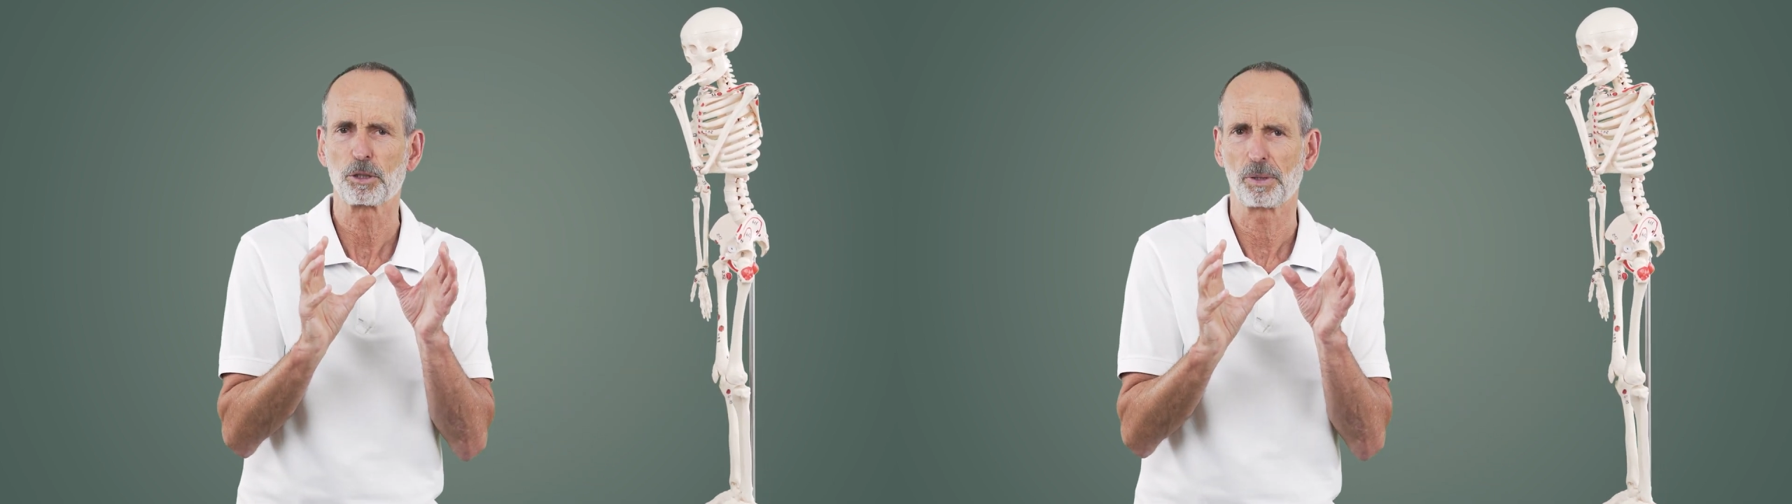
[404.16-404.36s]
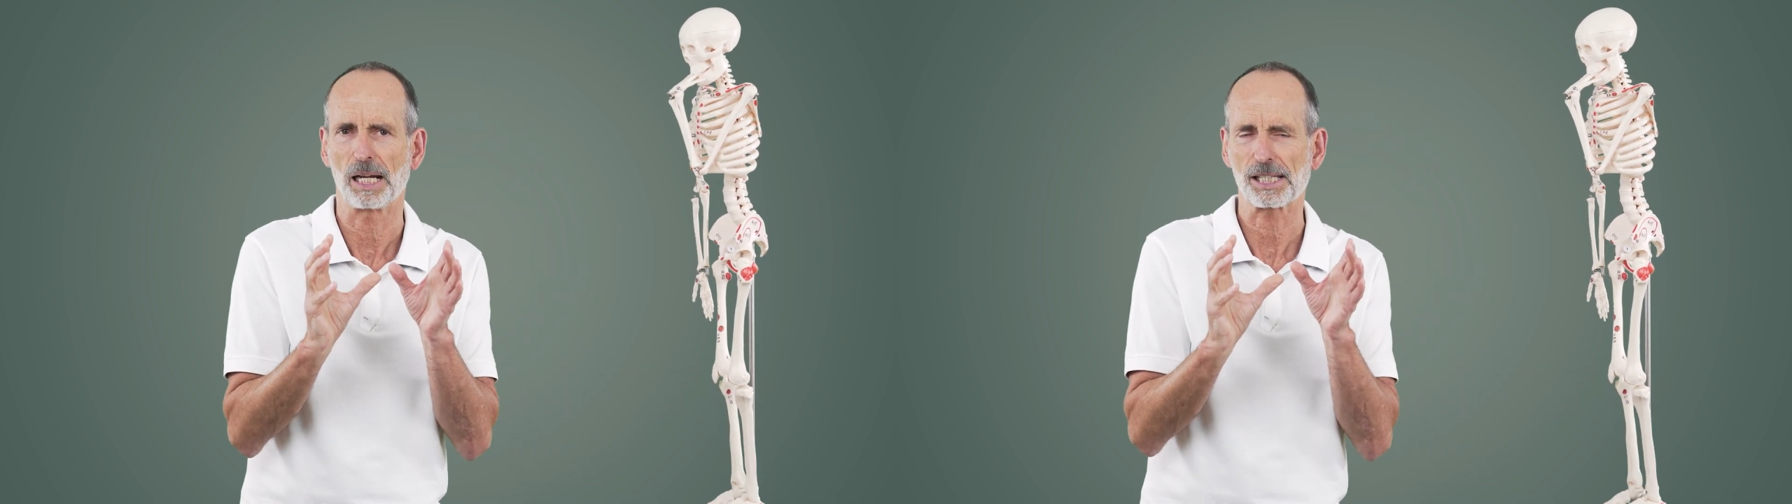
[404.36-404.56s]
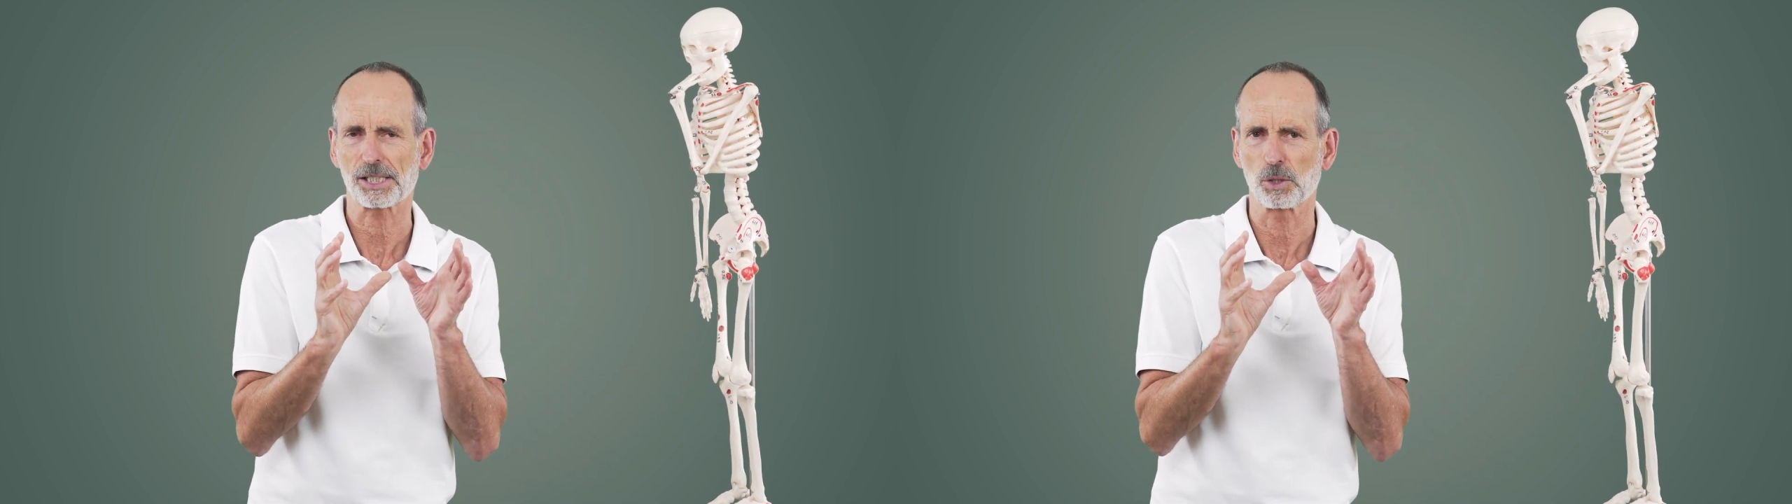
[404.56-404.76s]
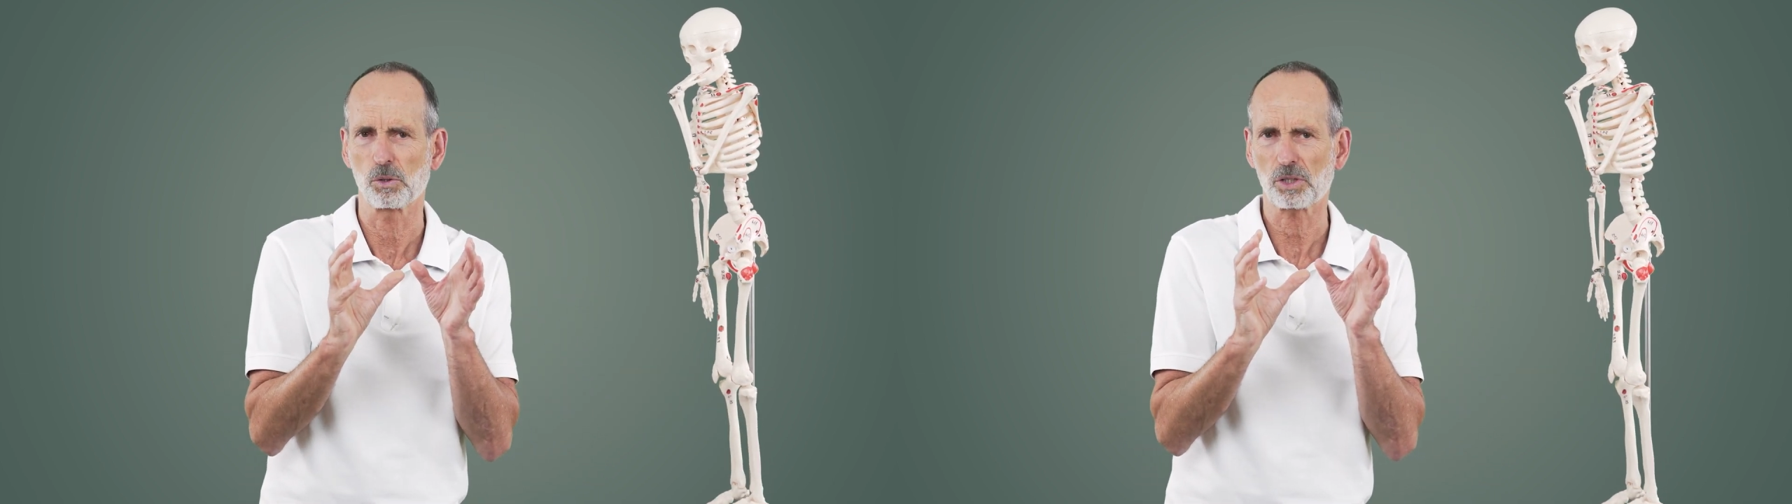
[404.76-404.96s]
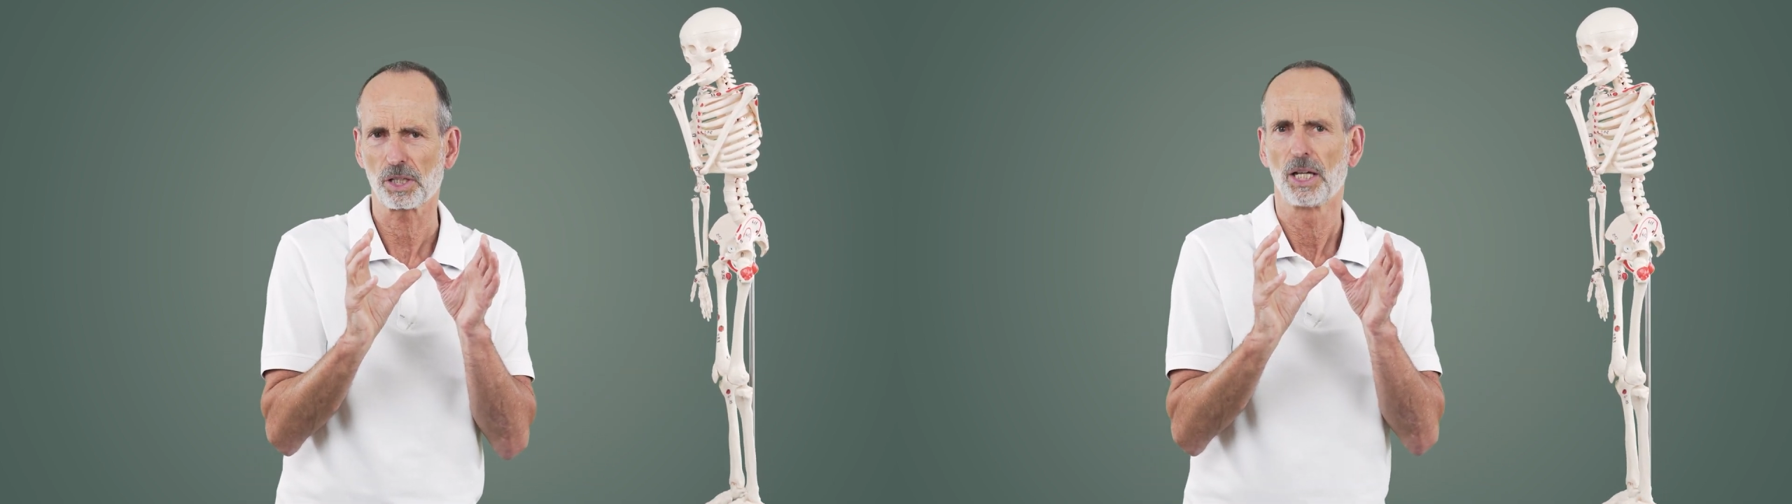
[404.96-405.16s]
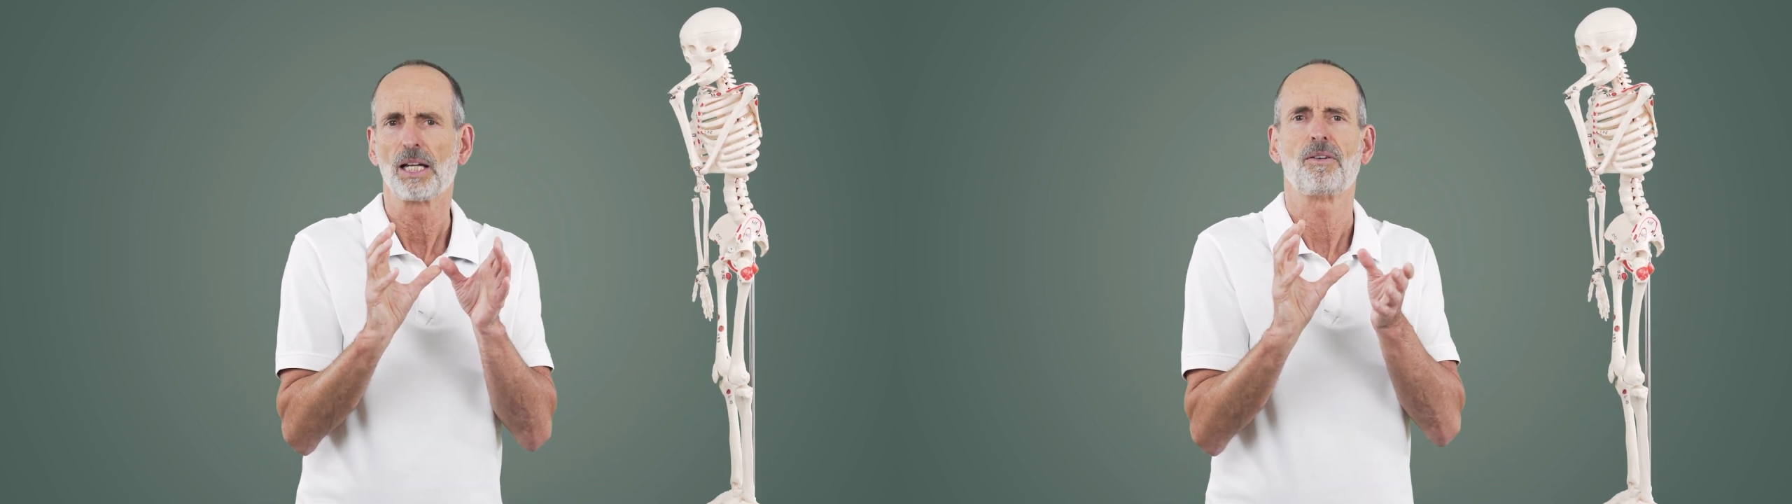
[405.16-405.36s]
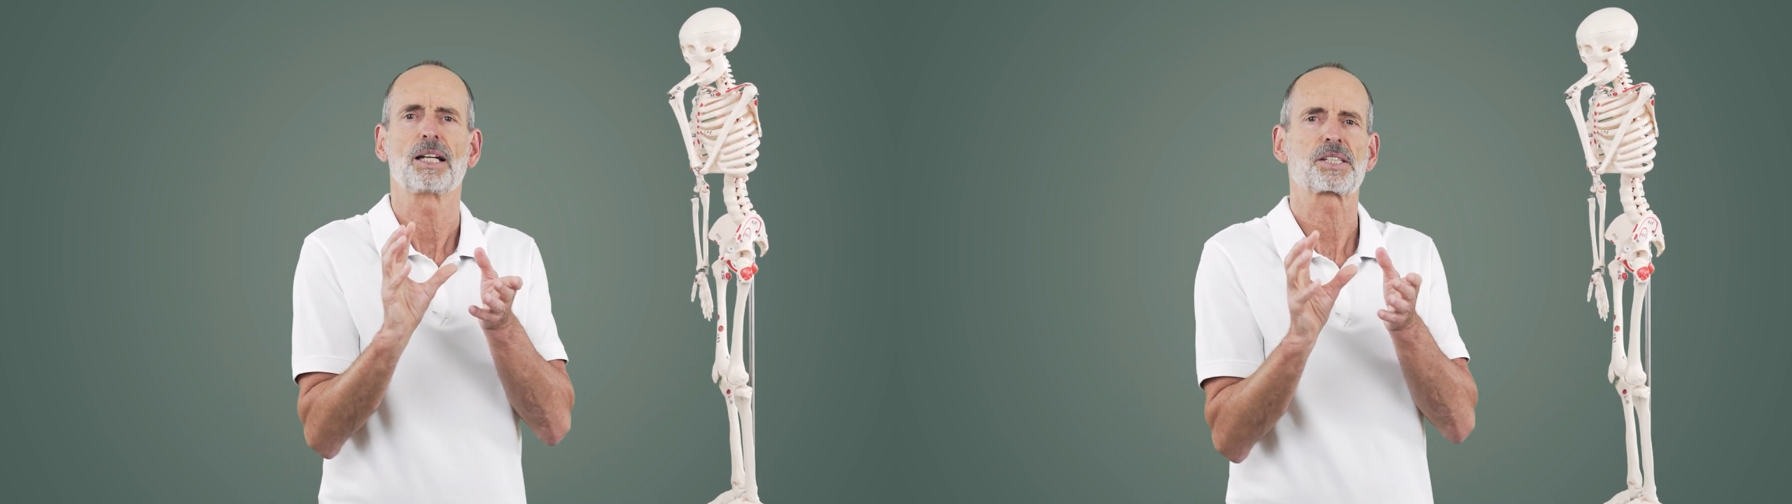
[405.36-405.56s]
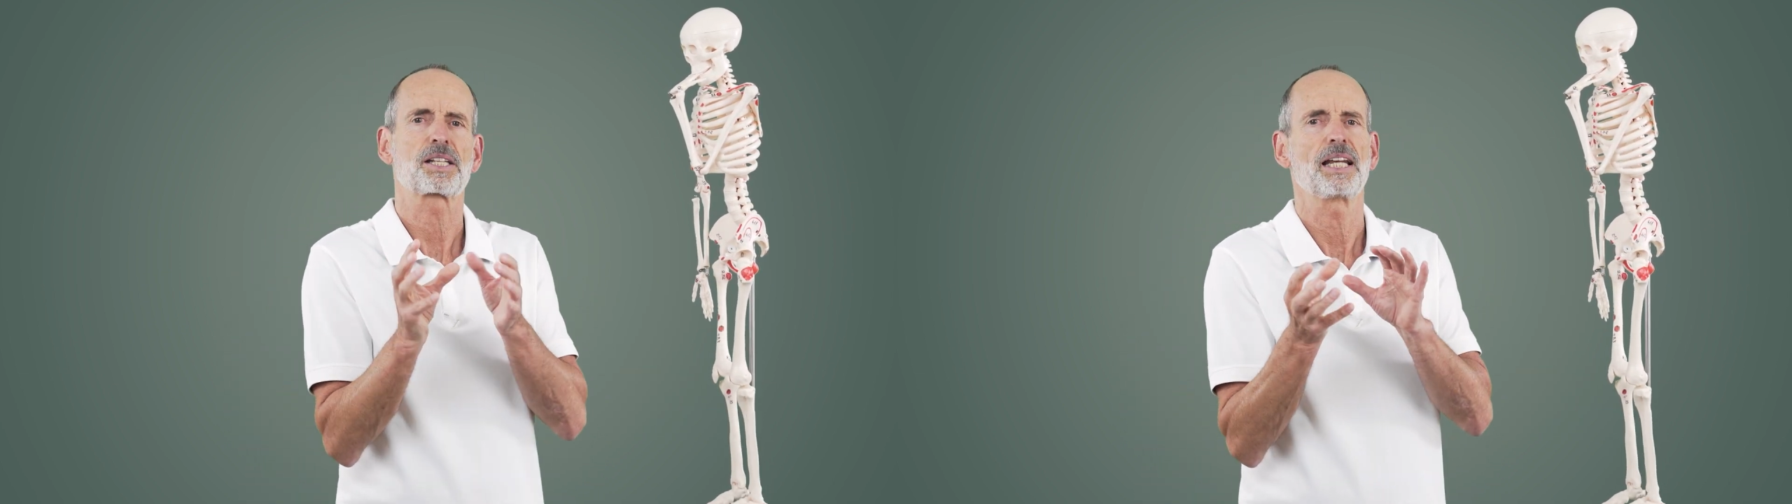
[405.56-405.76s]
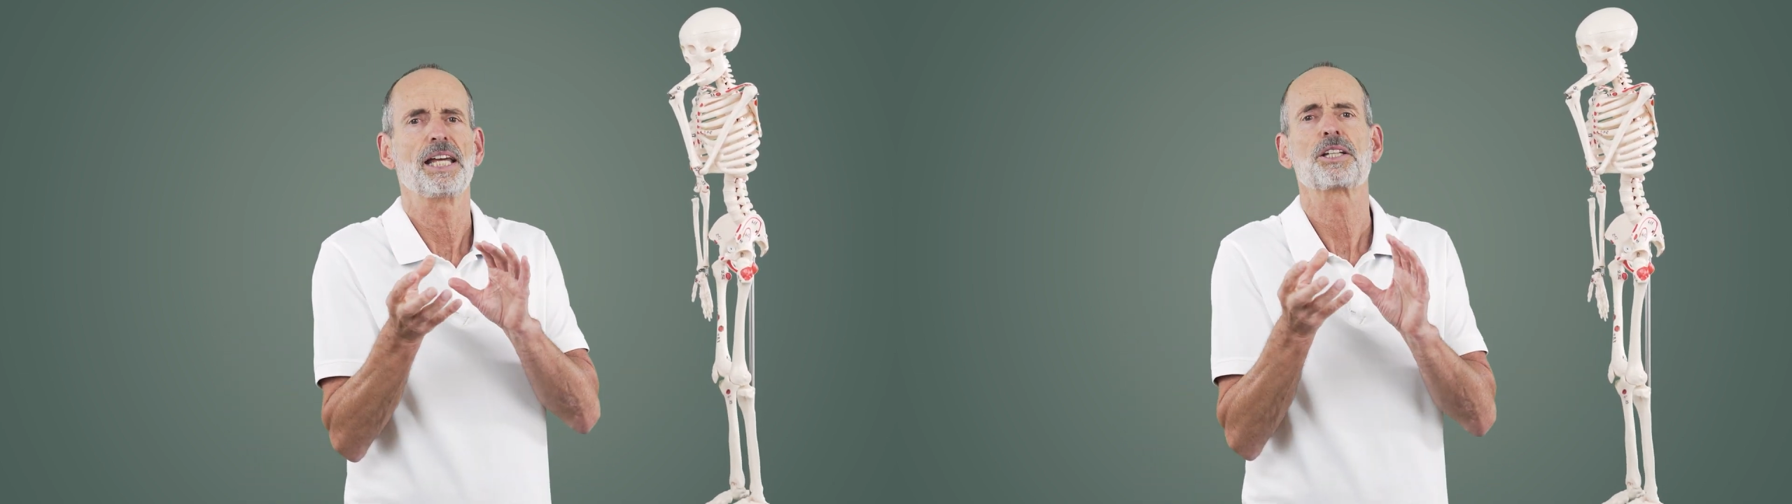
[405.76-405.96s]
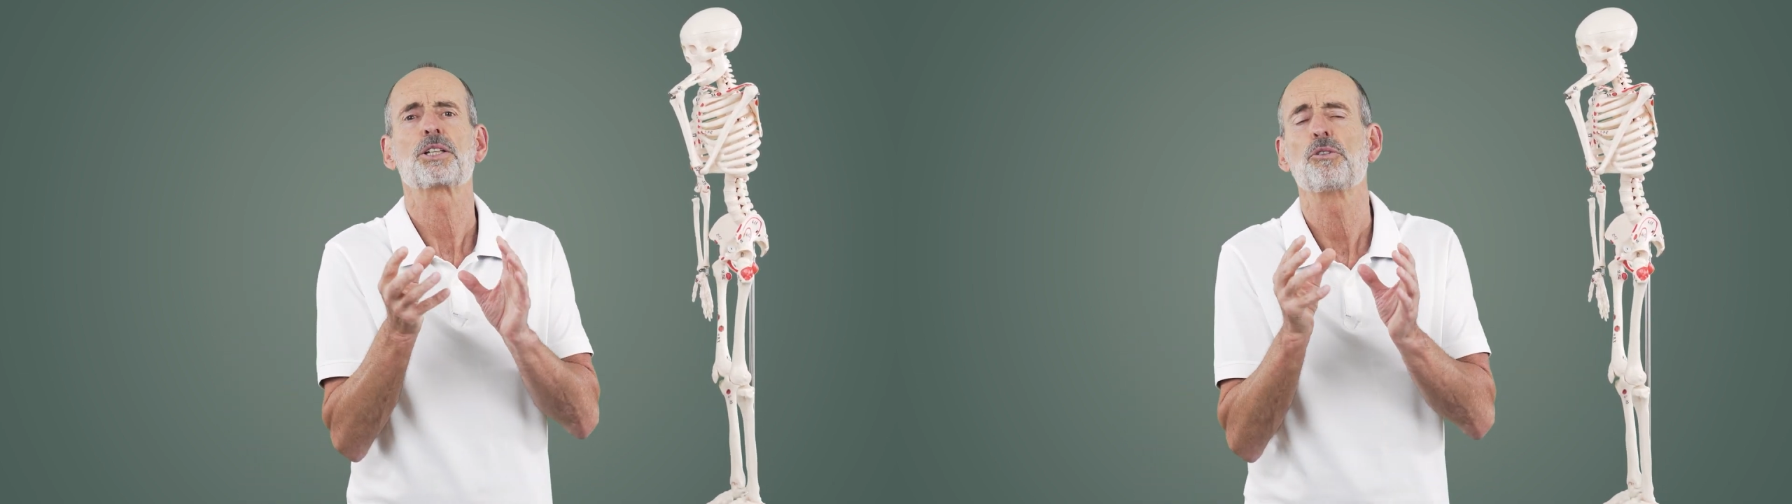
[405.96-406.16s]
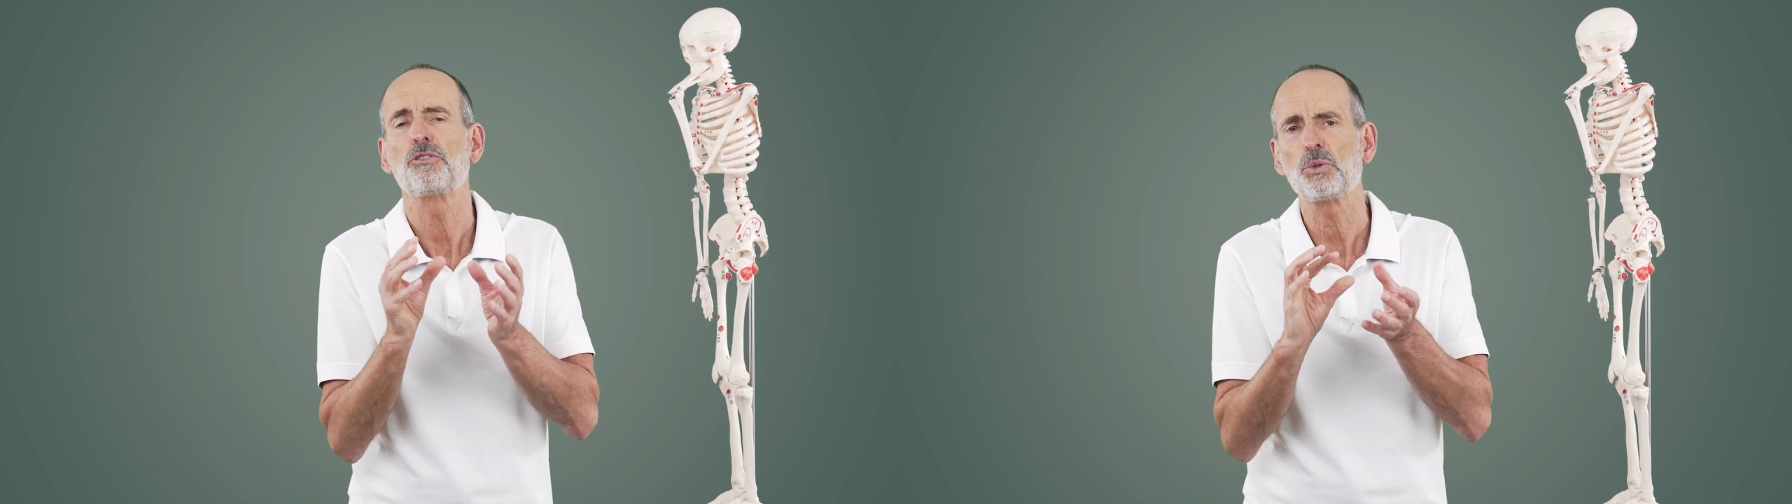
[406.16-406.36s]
Every joint needs a certain amount of load because